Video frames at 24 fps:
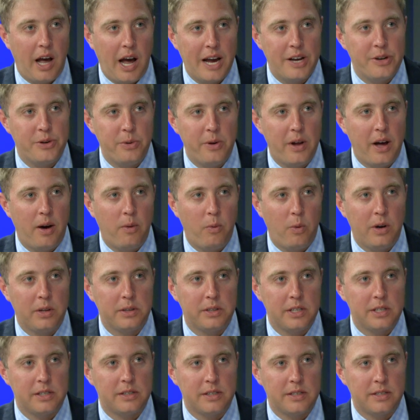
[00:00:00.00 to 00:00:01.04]
I do not want
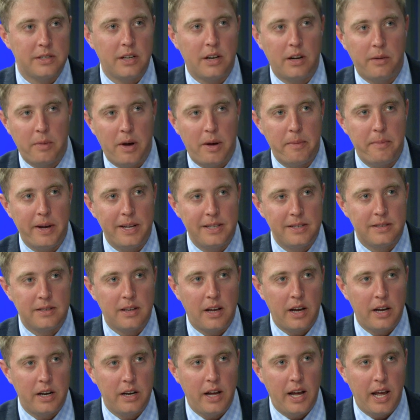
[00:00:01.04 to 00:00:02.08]
this to sit on my
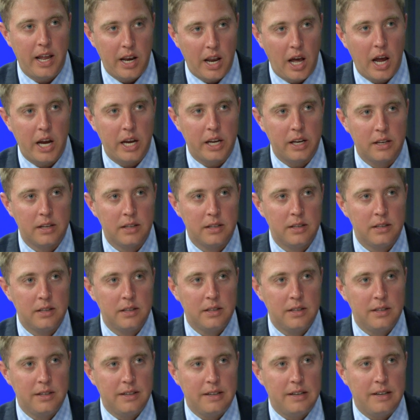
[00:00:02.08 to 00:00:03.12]
bedside at night.
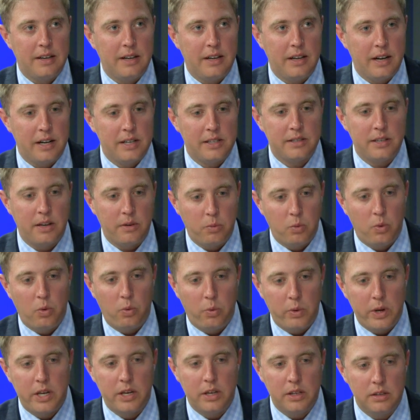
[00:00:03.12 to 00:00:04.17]
And I said, Well,
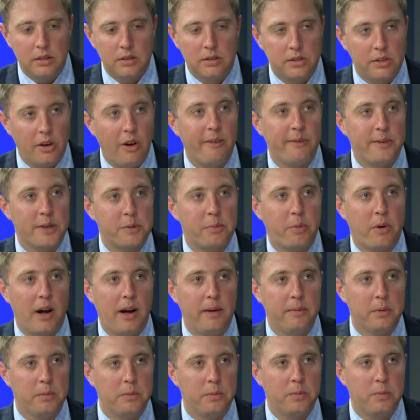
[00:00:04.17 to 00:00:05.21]
we can solve this
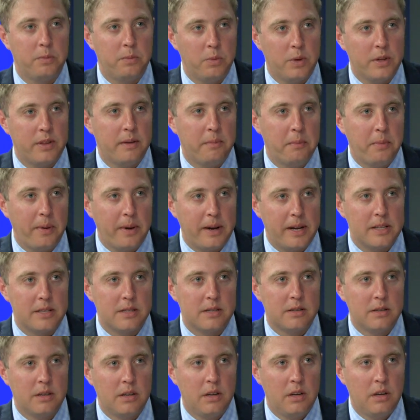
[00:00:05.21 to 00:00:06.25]
problem with
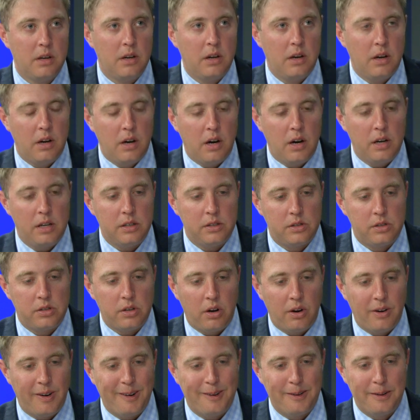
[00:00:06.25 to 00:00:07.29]
implants. Okay. And
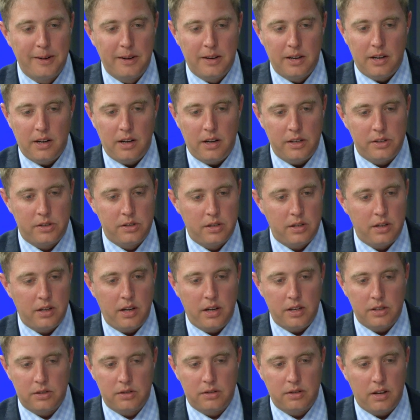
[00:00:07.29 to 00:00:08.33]
so it's
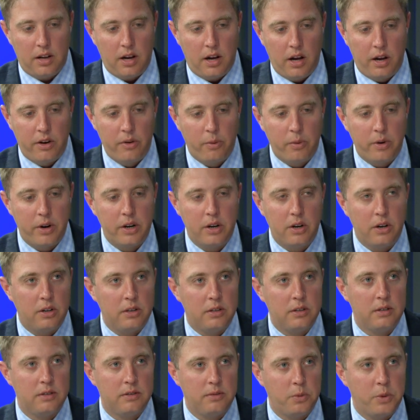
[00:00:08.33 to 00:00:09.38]
it's
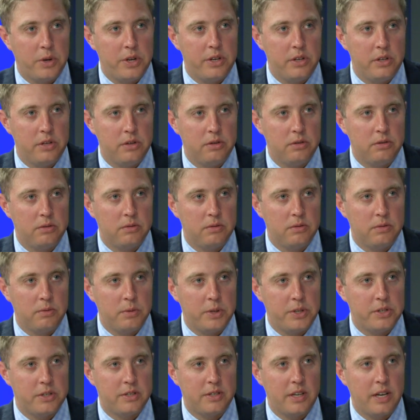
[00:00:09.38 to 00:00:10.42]
unreal when you
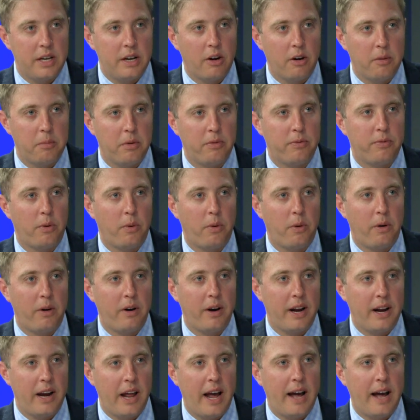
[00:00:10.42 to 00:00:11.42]
when you see her before and